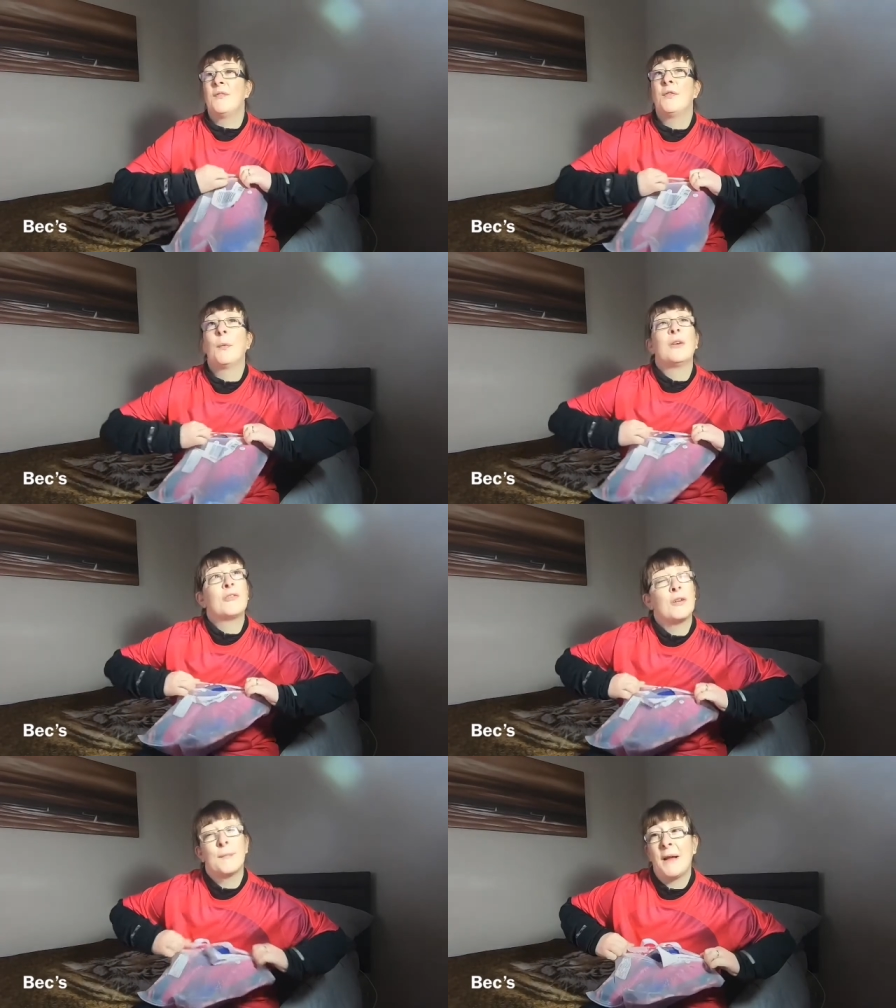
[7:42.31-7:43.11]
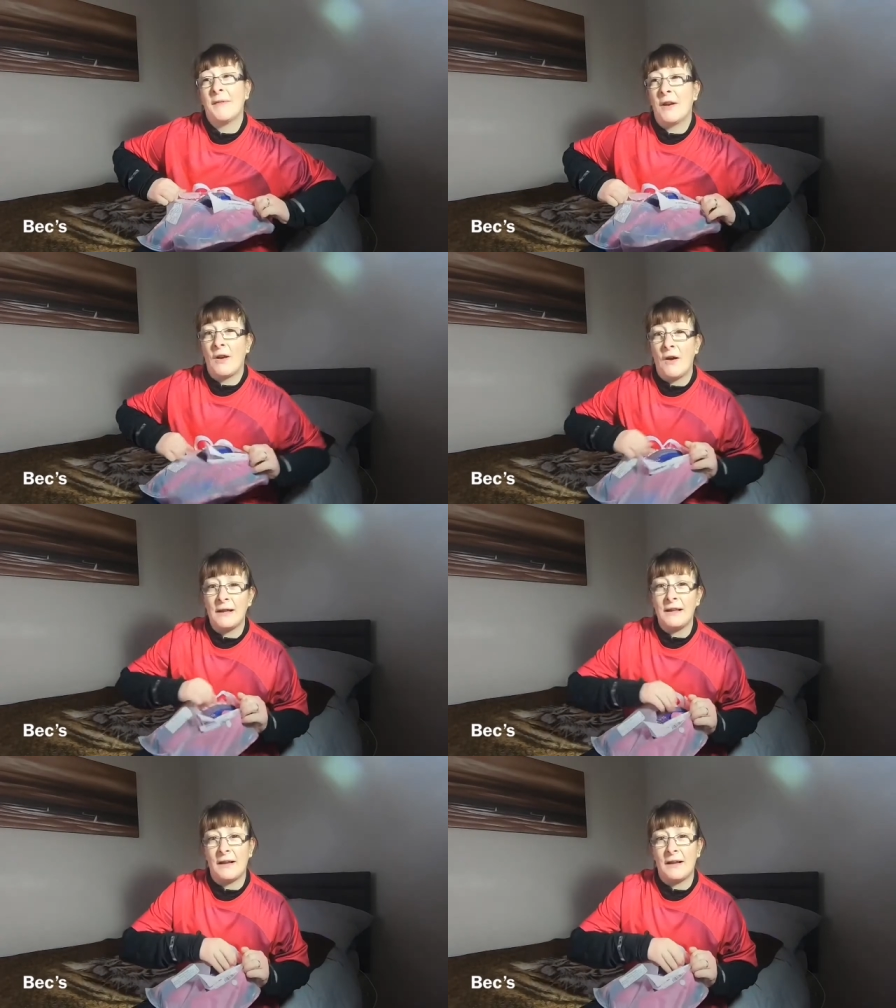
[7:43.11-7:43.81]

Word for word: you're wondering about the light,